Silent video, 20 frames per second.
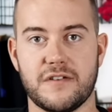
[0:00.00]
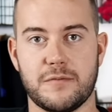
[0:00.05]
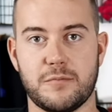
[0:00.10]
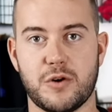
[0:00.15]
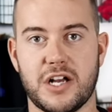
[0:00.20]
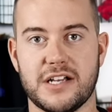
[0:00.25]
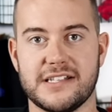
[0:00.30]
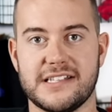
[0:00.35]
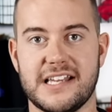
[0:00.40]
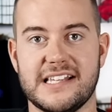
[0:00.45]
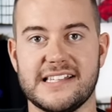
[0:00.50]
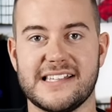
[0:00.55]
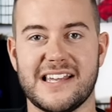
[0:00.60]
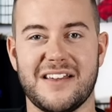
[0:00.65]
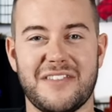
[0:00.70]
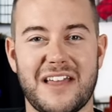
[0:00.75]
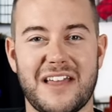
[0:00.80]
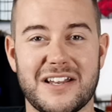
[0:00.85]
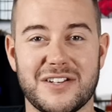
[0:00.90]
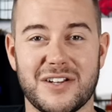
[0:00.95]
process of
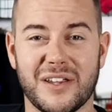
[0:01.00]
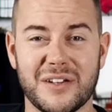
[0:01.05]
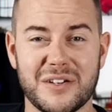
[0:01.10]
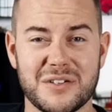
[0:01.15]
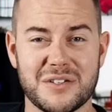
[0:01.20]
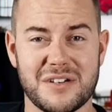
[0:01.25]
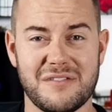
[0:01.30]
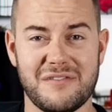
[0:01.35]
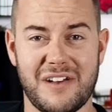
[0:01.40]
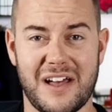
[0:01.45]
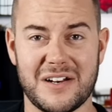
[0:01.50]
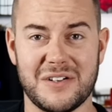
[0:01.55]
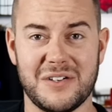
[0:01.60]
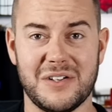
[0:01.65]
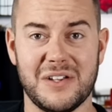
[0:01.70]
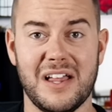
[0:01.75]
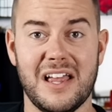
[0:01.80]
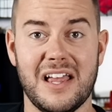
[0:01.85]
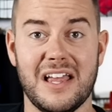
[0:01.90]
Dollar Tree vinyl,